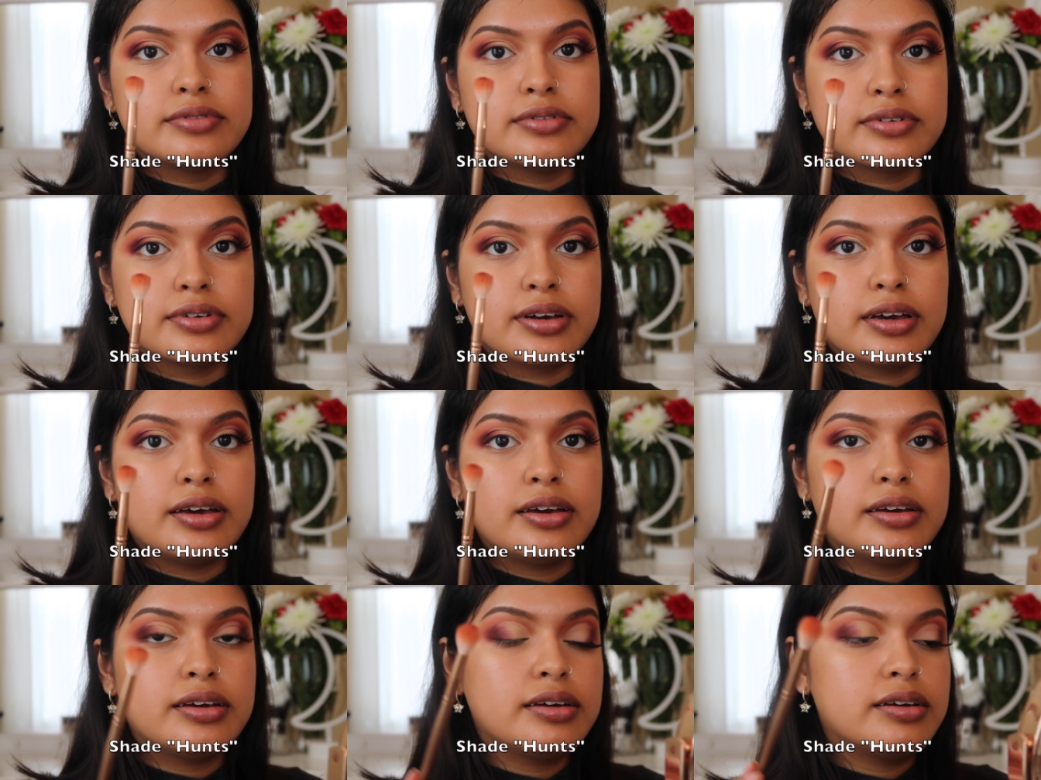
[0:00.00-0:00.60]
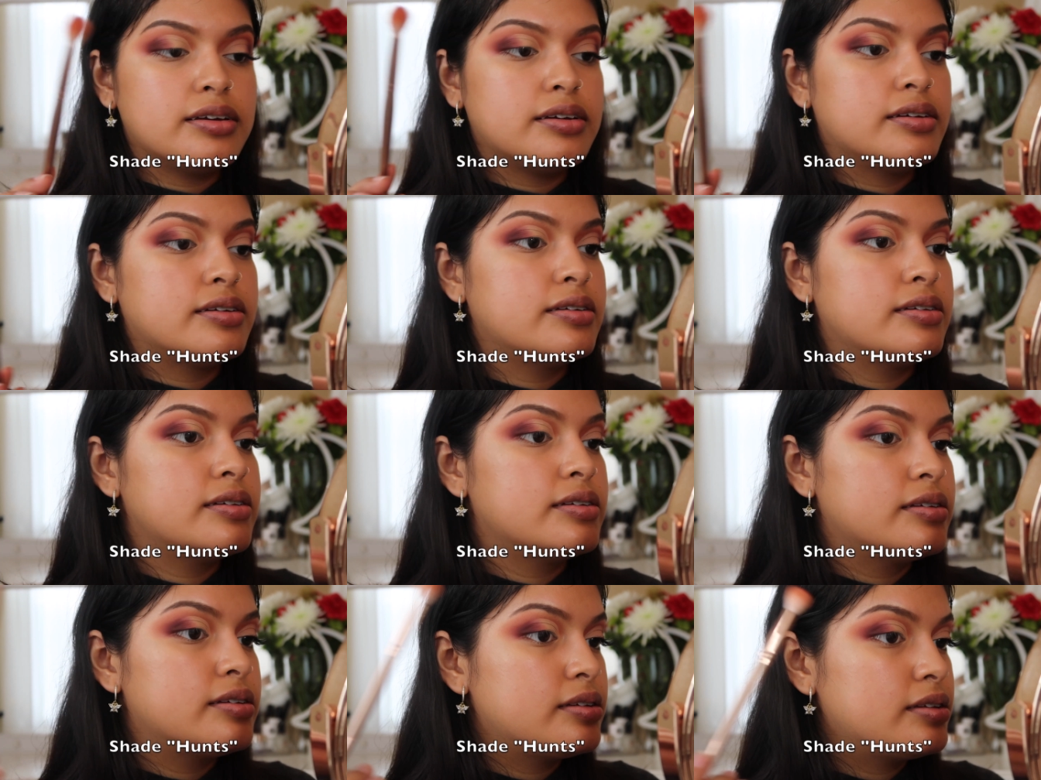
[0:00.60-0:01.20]
Okay,
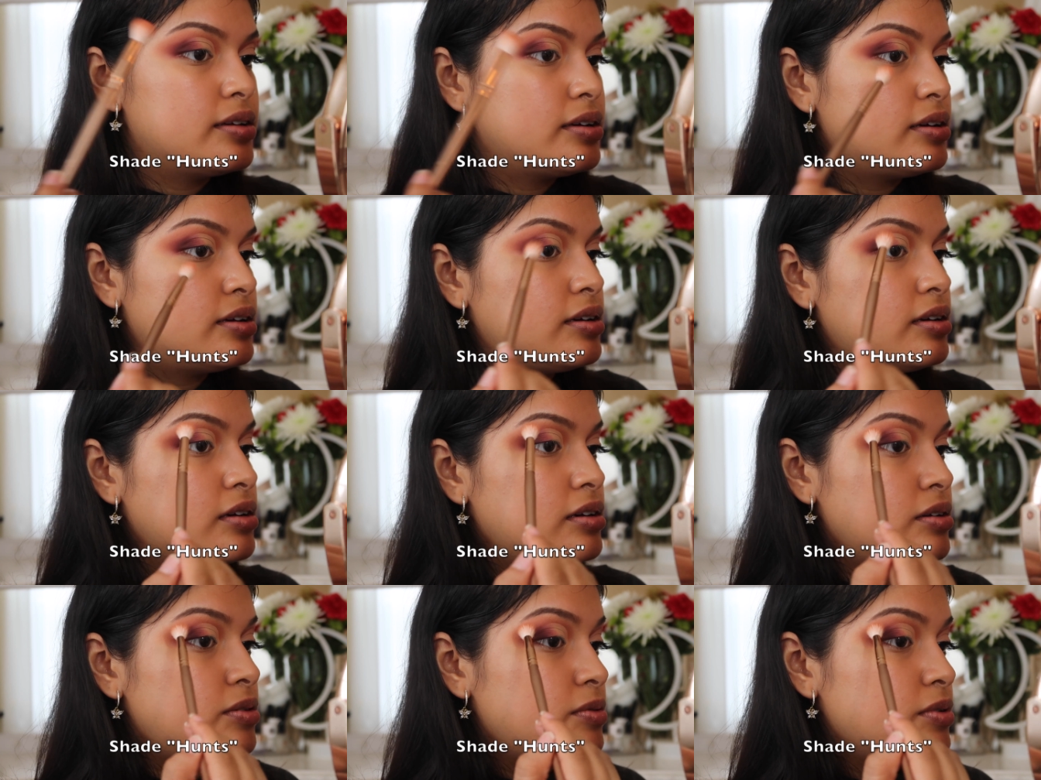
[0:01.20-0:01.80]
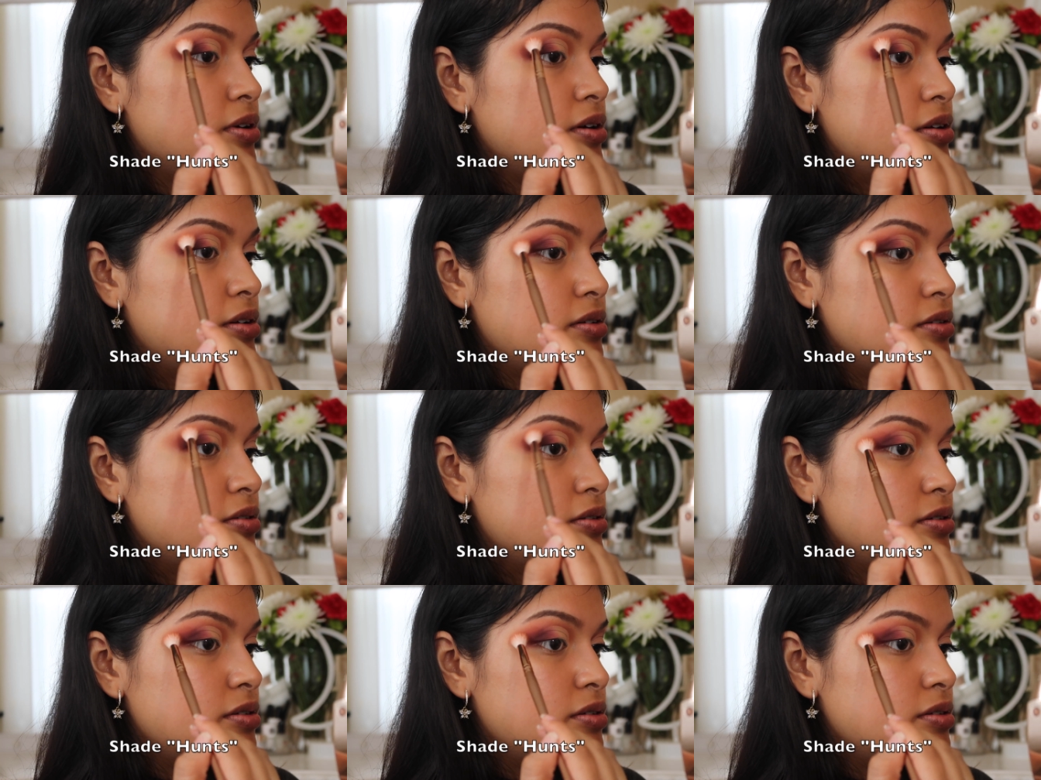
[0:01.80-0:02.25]
and we're gonna